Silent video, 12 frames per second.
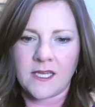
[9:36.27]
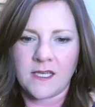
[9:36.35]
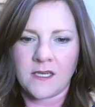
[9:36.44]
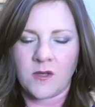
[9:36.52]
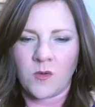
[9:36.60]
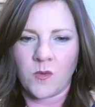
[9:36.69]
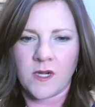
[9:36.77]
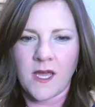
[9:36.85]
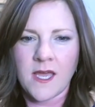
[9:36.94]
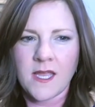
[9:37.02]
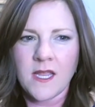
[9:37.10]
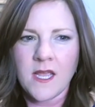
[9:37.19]
you know, we're
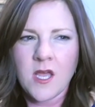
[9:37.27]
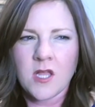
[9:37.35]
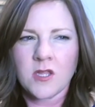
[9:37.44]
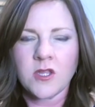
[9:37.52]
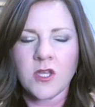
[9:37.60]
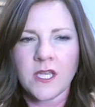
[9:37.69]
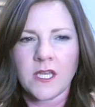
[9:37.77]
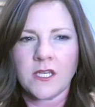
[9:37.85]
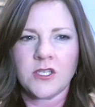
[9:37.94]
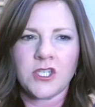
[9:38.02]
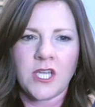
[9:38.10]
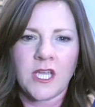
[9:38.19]
not looking
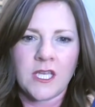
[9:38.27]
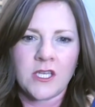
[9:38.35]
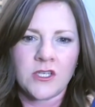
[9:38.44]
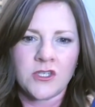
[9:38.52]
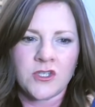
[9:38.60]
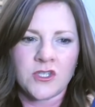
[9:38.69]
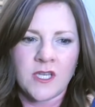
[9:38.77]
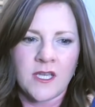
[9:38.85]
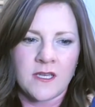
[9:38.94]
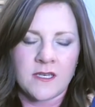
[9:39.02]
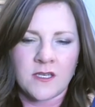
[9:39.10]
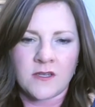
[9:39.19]
to change
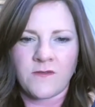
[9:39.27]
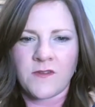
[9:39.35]
and